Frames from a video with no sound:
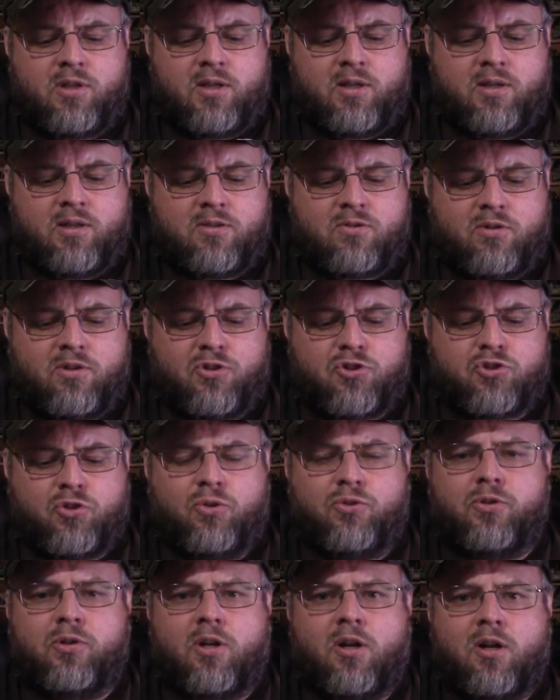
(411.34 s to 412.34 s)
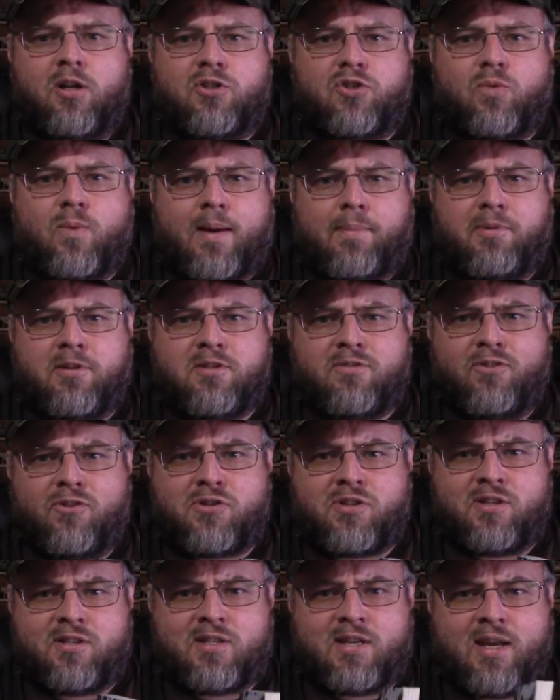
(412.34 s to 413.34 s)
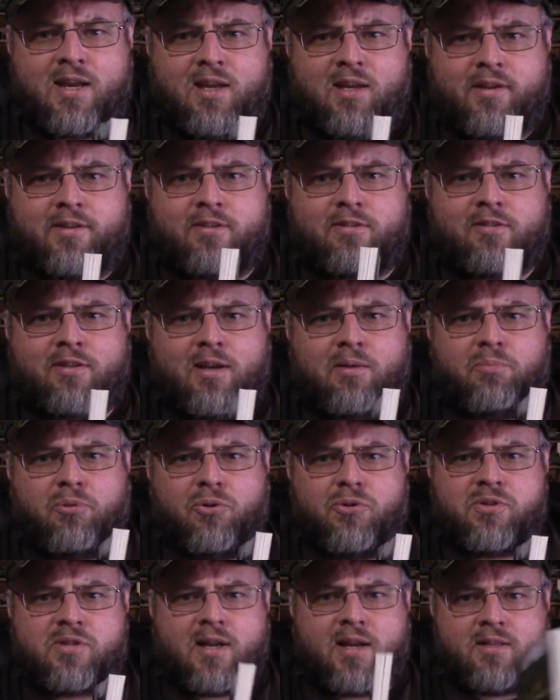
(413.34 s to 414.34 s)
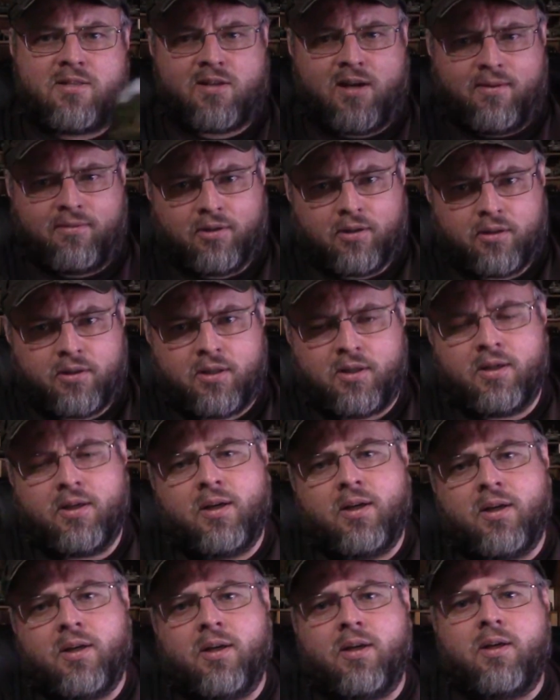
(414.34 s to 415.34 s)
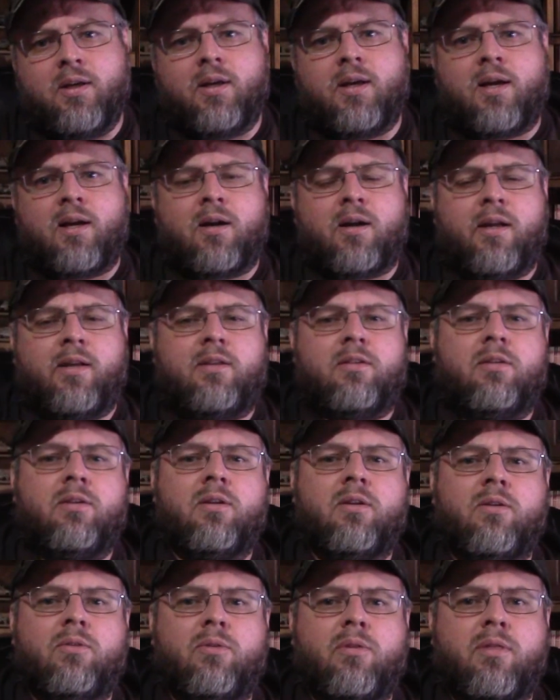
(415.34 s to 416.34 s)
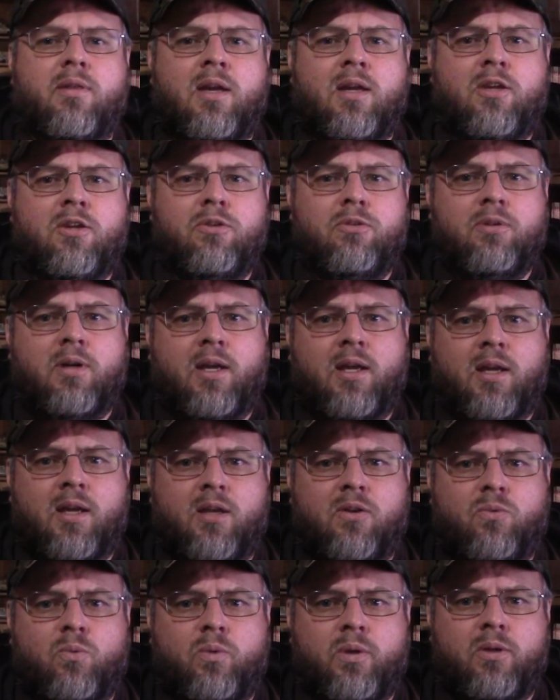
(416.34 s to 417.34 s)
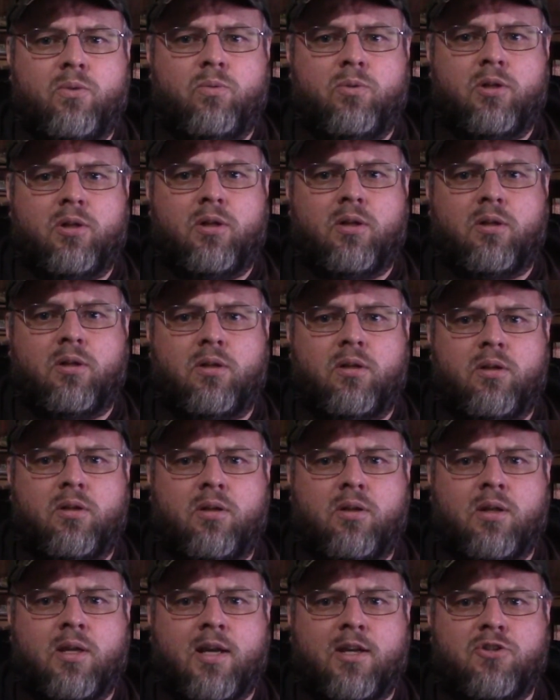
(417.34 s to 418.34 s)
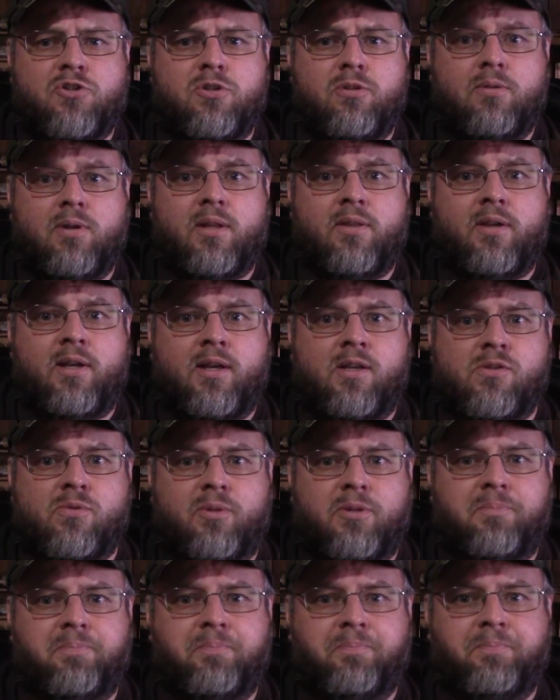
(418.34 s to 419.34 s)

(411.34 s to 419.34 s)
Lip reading: sort of shoulder-launched weapons versus tanks on both sides covered. All right. Well, thank you, and we will catch you on the next one.